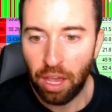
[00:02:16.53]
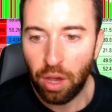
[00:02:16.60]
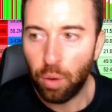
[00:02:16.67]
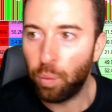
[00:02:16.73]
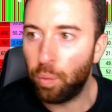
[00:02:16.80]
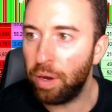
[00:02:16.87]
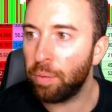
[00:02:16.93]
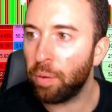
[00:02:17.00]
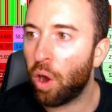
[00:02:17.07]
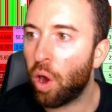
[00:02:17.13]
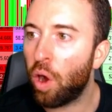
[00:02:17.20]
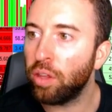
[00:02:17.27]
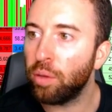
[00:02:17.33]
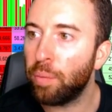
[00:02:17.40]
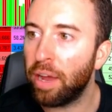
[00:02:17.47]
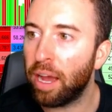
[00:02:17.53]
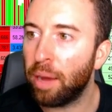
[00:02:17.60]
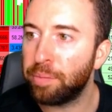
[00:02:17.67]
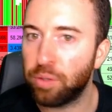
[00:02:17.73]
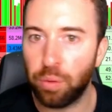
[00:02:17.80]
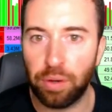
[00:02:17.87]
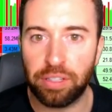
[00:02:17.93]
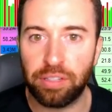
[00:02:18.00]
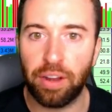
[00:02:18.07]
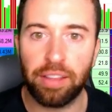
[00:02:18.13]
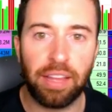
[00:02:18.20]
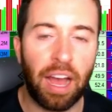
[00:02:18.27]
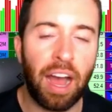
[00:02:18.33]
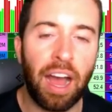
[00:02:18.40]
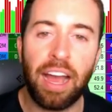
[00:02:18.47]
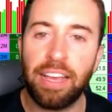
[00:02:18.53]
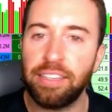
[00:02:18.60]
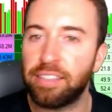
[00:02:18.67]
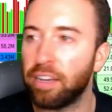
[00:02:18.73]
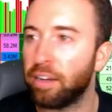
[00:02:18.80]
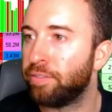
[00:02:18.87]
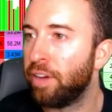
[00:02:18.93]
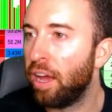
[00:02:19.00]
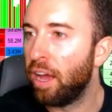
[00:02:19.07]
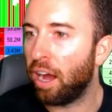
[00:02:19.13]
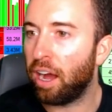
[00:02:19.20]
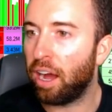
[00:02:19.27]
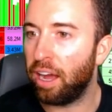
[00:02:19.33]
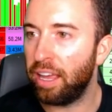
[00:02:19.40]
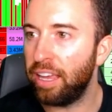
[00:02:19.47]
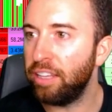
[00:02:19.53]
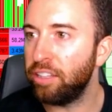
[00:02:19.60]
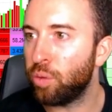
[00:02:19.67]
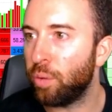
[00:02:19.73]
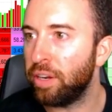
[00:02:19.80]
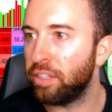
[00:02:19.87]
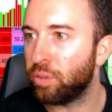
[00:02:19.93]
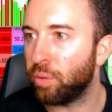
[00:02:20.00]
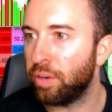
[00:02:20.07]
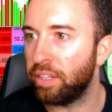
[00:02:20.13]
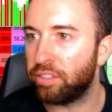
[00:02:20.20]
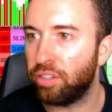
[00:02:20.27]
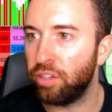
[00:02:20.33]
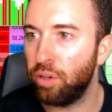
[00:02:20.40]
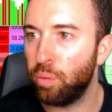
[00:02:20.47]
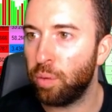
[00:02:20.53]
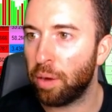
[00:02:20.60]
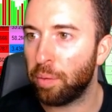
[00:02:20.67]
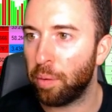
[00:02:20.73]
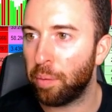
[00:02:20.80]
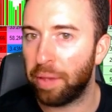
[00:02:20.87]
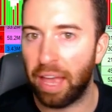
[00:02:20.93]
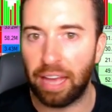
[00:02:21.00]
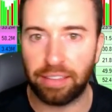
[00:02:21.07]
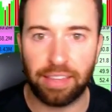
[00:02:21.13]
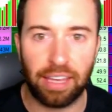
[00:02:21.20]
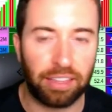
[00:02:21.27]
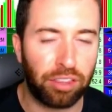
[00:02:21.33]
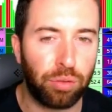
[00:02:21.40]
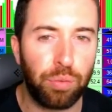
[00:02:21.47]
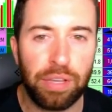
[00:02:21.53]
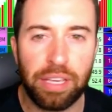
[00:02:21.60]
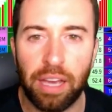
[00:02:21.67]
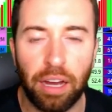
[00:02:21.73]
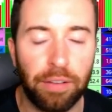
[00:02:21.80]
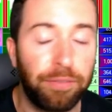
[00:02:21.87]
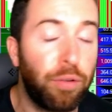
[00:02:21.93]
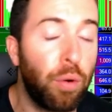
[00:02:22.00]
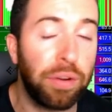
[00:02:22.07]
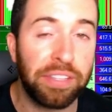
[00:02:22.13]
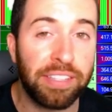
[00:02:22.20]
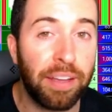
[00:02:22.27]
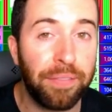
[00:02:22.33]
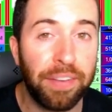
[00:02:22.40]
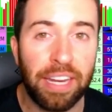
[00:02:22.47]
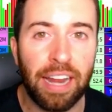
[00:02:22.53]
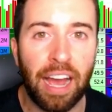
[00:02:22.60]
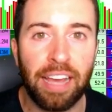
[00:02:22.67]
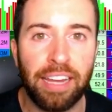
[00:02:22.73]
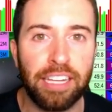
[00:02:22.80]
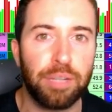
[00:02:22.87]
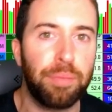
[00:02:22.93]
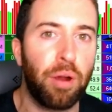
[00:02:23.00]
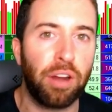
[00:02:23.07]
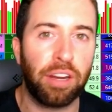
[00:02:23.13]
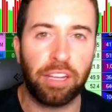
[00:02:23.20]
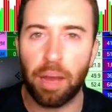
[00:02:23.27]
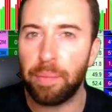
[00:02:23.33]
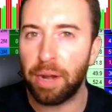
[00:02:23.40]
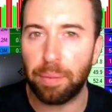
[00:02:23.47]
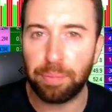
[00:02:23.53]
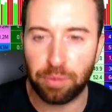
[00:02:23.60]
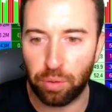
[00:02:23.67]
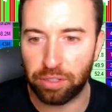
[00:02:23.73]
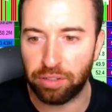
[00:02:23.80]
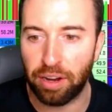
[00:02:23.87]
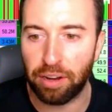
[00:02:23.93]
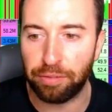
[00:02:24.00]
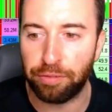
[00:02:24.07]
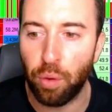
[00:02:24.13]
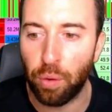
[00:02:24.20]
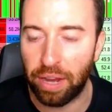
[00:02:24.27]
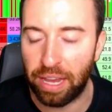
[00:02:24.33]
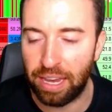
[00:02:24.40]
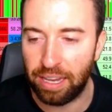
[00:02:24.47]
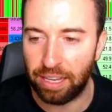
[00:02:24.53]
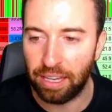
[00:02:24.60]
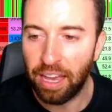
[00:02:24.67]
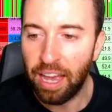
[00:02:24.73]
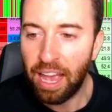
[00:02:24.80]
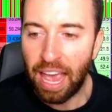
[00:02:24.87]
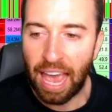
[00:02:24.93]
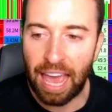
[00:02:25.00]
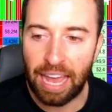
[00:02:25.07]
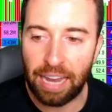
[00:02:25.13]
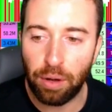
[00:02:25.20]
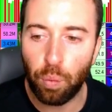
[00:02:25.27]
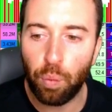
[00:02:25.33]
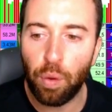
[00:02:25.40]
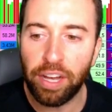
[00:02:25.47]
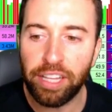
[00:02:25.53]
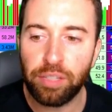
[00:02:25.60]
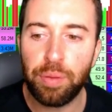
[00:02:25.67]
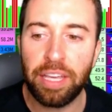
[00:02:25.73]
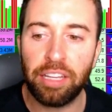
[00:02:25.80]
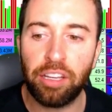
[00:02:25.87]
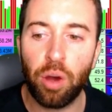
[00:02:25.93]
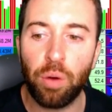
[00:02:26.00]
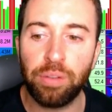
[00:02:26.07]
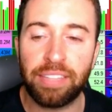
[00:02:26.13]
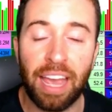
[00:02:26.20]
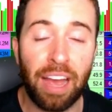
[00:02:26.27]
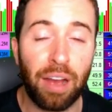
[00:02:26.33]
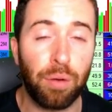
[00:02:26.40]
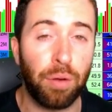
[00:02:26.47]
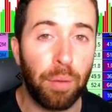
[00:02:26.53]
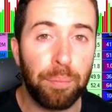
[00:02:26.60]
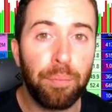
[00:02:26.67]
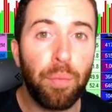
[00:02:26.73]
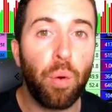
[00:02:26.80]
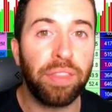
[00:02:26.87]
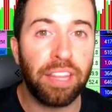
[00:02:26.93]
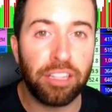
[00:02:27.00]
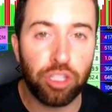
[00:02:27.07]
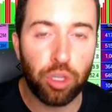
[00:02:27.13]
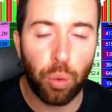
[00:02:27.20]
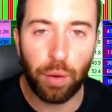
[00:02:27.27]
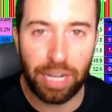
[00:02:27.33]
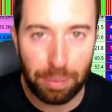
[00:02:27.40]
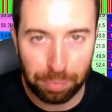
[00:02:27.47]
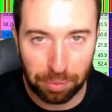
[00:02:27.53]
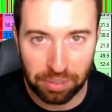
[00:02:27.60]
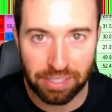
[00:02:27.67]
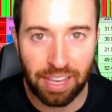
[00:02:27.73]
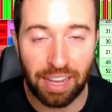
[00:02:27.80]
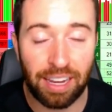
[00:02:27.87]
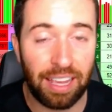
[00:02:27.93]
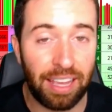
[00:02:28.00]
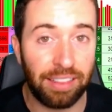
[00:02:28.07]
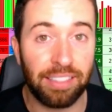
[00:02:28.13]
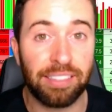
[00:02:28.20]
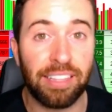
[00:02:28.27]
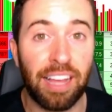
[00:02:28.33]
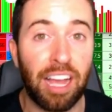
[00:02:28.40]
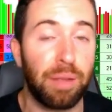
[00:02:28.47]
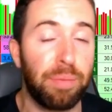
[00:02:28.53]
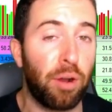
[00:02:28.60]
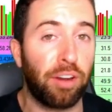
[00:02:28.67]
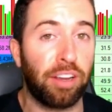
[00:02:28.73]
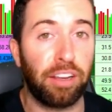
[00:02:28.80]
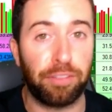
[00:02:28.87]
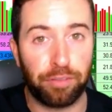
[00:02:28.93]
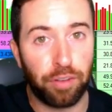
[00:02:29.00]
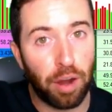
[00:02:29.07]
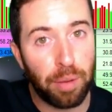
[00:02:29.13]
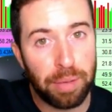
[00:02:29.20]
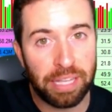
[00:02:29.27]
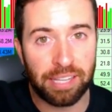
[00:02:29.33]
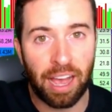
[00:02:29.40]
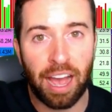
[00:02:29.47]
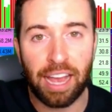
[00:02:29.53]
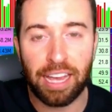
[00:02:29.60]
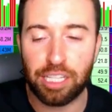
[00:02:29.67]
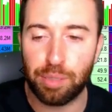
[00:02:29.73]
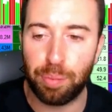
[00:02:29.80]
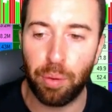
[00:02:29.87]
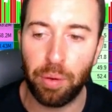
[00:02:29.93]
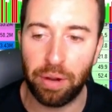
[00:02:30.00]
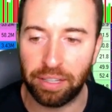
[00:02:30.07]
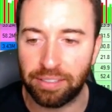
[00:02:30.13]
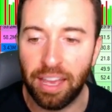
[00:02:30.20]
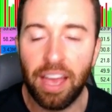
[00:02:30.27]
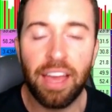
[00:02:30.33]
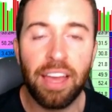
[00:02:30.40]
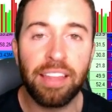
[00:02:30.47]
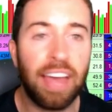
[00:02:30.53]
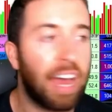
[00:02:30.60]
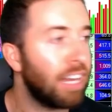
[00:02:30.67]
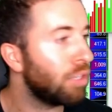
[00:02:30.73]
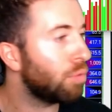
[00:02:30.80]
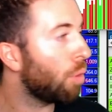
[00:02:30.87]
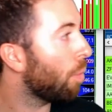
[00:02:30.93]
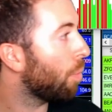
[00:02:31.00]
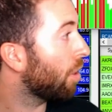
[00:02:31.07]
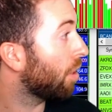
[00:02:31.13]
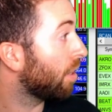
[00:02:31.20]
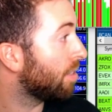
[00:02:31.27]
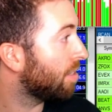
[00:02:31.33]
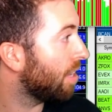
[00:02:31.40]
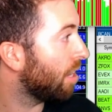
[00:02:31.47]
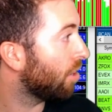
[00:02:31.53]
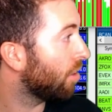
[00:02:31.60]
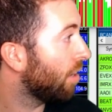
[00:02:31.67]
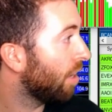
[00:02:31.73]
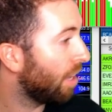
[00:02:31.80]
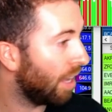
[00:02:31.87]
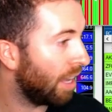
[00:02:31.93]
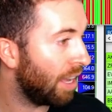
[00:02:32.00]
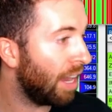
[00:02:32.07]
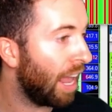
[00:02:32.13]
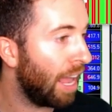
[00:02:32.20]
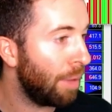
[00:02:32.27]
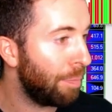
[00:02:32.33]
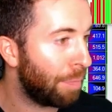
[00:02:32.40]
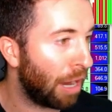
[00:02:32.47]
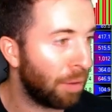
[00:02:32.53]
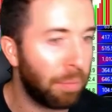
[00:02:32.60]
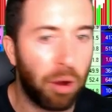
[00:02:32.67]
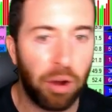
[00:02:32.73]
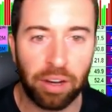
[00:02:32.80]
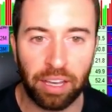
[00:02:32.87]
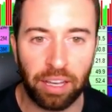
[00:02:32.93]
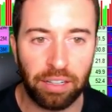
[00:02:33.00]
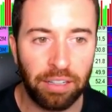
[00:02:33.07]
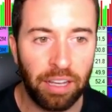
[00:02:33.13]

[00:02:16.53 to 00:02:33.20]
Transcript: We were all the way up towards around the highs of in 2022, where were we at? That 479-ish mark coming up towards around 480. And once we go down more than 20% in the stock market from its highest point, that is where we're considered in a bear market.